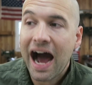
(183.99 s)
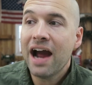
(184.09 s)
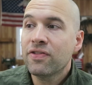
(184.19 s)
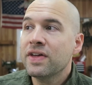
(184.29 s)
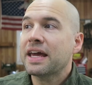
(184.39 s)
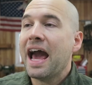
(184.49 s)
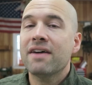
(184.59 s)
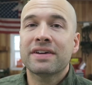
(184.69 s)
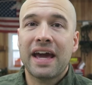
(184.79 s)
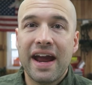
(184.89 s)
I think
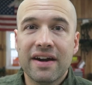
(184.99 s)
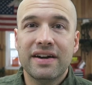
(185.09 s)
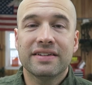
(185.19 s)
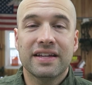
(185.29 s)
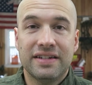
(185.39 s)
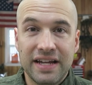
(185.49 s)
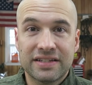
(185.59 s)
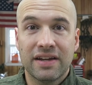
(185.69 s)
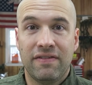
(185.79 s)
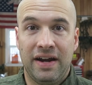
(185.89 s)
having hair is a
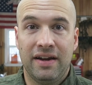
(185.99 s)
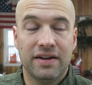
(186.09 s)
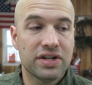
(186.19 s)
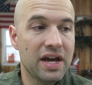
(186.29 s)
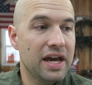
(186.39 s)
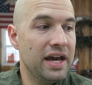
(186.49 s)
disadvantage.